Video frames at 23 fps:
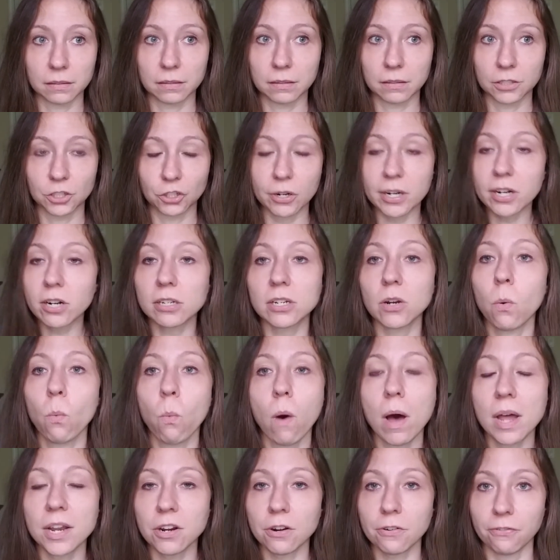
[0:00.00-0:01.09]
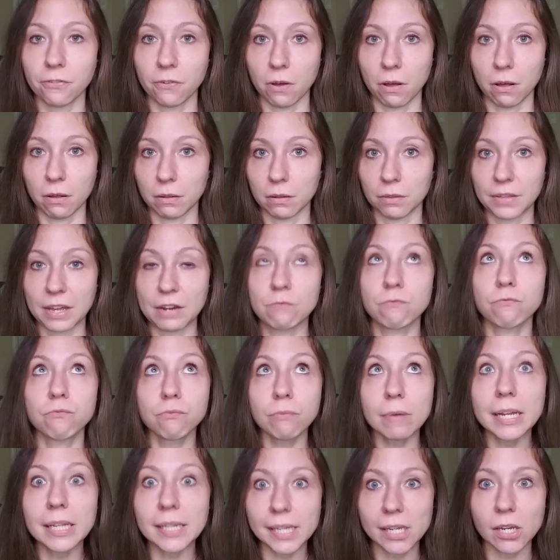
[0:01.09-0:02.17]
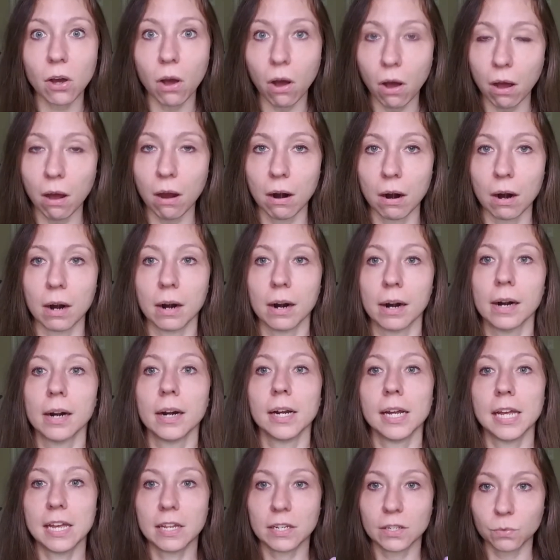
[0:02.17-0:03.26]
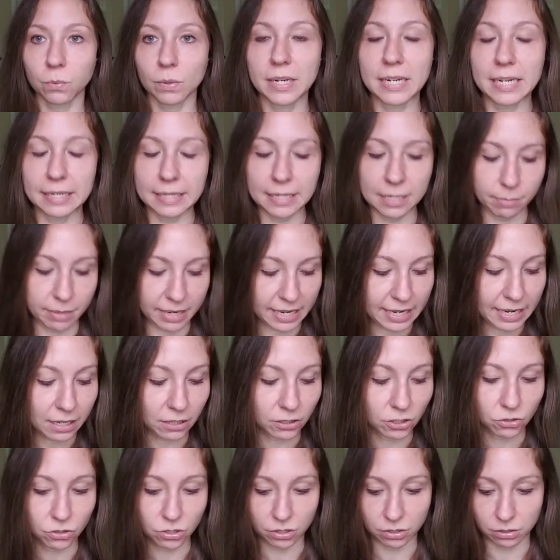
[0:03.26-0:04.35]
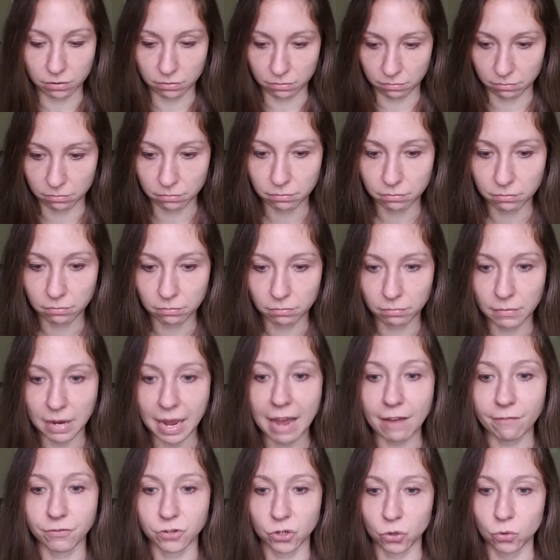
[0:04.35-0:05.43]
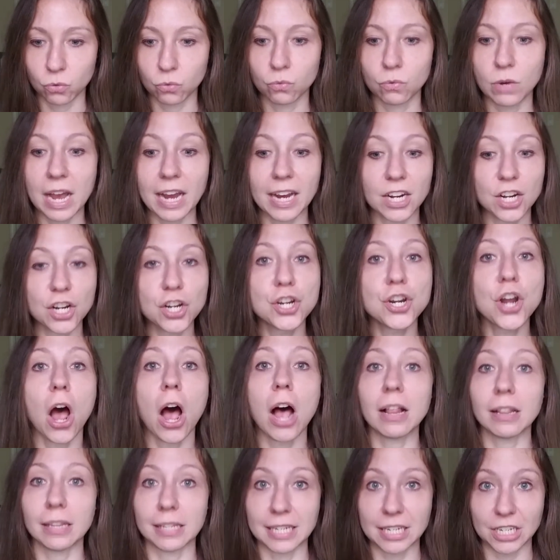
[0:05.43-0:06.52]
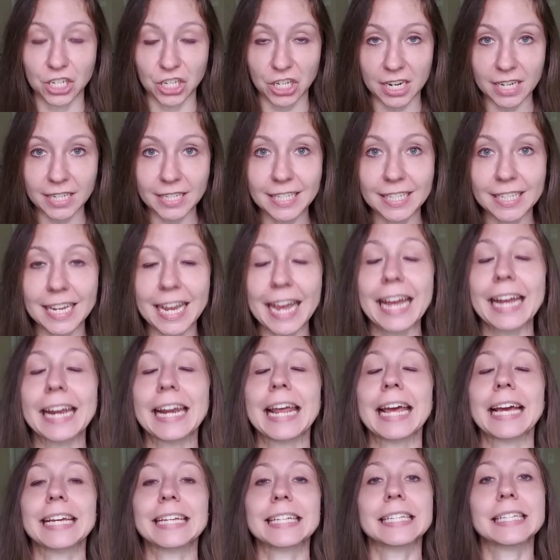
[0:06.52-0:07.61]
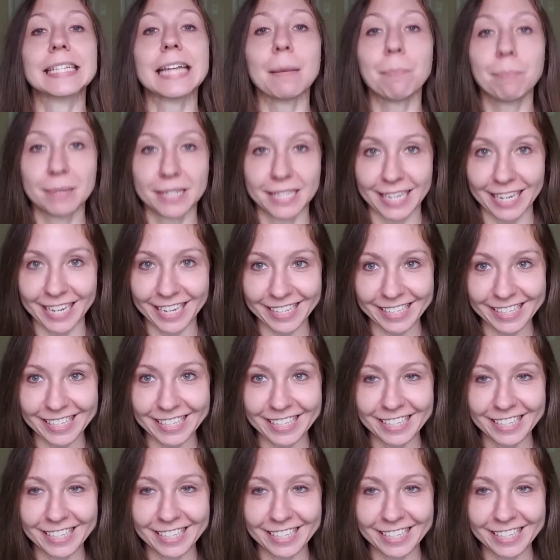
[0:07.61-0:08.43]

Triggers are wonderful. They really are. It's what needs to be healed. You just have to acknowledge it and accept it